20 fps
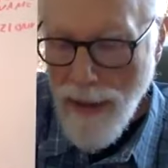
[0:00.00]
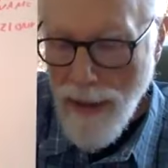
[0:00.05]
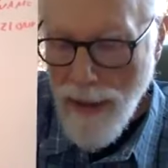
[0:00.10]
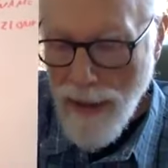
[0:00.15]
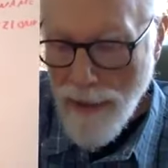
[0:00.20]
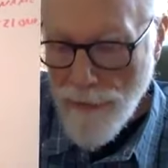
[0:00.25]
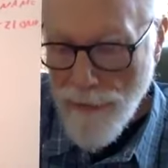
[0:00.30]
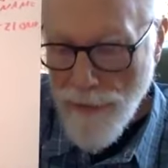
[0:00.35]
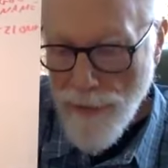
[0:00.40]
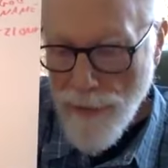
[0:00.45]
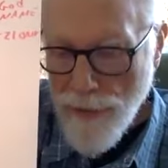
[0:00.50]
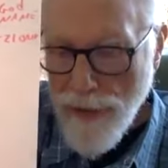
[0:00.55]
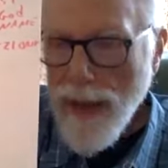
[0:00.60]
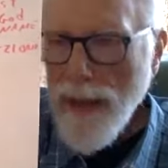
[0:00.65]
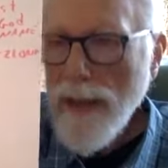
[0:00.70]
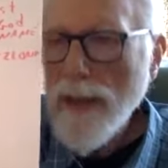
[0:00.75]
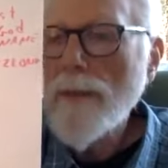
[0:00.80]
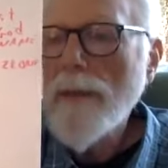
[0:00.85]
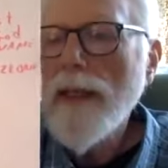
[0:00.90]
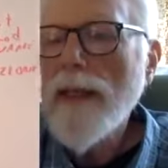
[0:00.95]
off of your
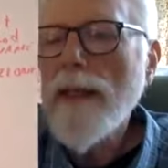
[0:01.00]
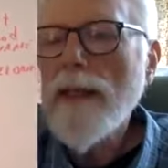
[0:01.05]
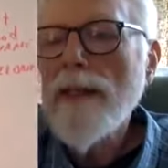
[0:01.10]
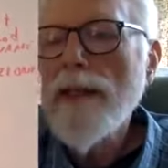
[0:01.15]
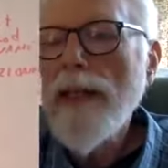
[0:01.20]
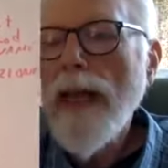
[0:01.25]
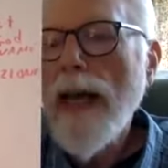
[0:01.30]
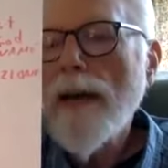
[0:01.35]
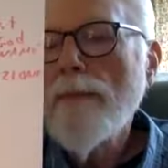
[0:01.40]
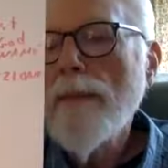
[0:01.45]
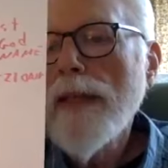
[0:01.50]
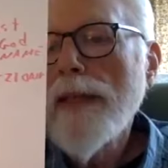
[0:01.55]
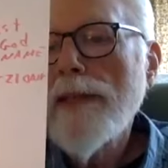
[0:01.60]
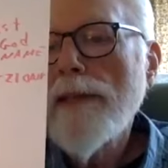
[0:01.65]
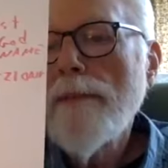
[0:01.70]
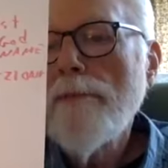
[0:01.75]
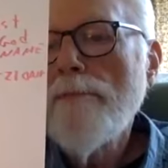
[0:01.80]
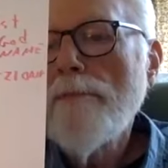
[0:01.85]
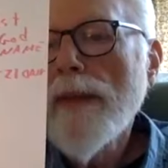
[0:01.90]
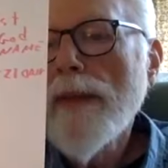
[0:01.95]
elemental tablet,